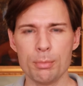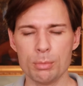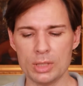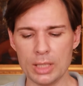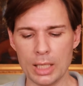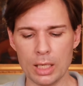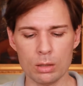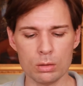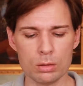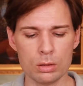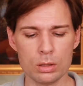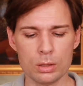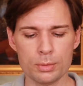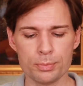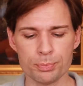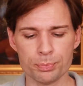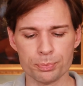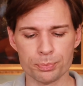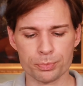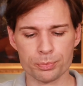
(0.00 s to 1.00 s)
down.
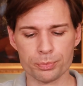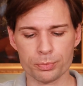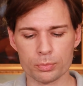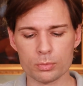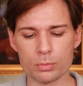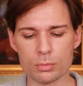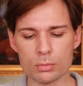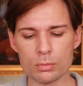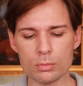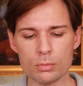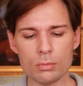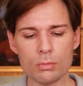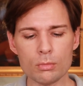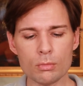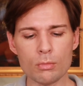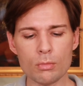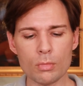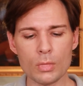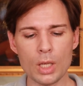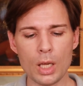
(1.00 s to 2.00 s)

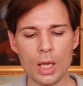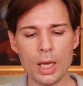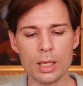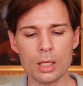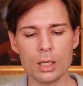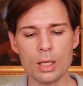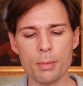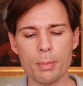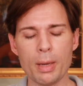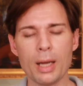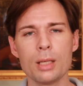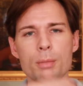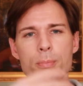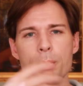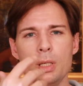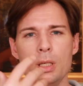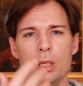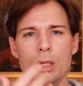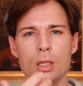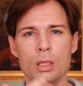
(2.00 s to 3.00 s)
And it might
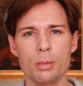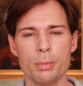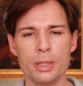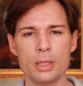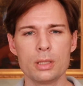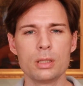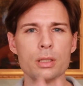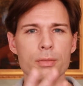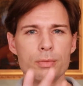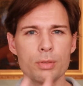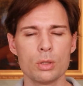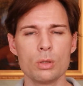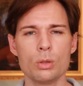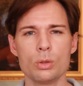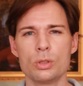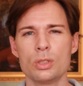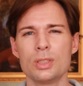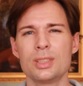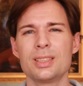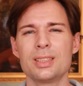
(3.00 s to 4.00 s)
be a little bit difficult
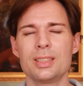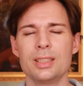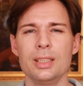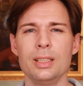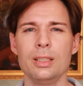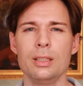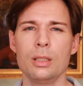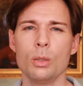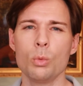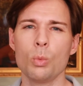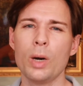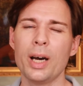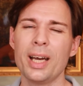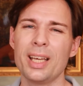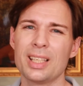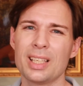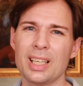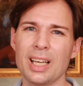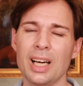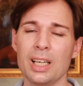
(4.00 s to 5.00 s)
to see the
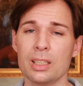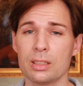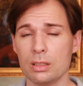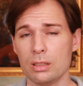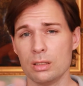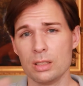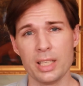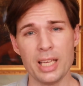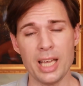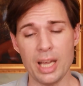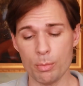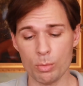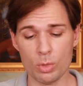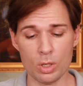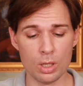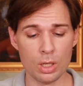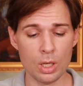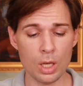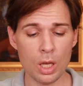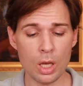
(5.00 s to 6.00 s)
white cast on camera.
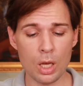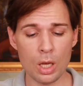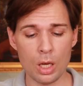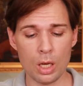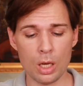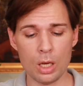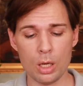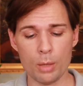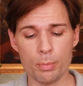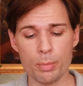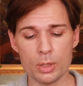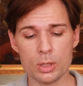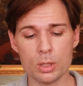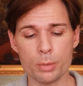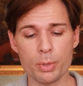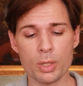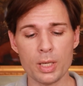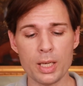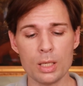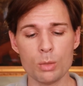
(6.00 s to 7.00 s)
But to
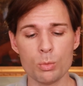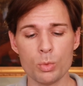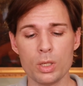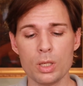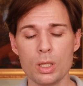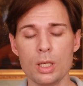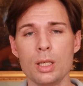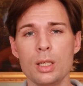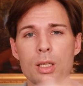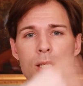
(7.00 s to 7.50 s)
begin with, it